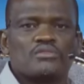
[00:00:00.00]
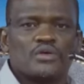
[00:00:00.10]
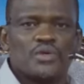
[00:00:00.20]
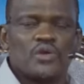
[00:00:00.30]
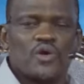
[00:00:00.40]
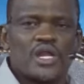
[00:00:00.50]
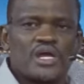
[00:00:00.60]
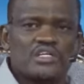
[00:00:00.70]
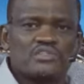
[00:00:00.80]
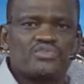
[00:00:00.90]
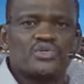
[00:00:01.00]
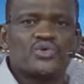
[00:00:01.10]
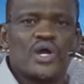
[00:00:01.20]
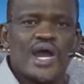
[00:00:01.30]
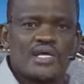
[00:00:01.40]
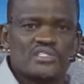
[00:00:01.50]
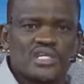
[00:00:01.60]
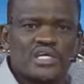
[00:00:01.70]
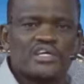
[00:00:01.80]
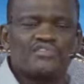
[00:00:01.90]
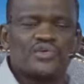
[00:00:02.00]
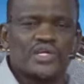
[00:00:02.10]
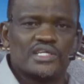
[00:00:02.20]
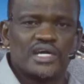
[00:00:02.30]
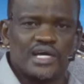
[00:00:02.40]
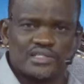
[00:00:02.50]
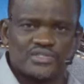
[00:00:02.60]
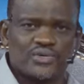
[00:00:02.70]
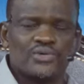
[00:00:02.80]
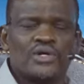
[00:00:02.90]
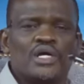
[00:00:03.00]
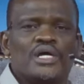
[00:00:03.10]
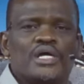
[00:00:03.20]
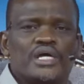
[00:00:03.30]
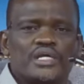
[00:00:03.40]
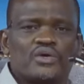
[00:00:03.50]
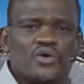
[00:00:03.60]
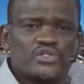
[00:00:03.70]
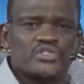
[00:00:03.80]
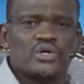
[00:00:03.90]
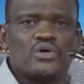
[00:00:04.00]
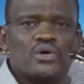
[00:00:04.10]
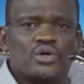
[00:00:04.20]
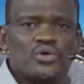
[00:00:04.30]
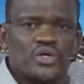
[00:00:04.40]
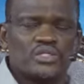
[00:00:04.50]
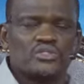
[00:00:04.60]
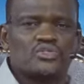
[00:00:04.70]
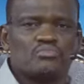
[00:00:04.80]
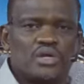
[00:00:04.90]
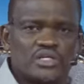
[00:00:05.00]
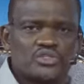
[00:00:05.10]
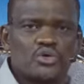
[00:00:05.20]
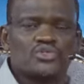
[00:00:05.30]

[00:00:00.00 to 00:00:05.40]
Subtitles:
They will organize for you counseling if you need counsel, and God's going to bless you.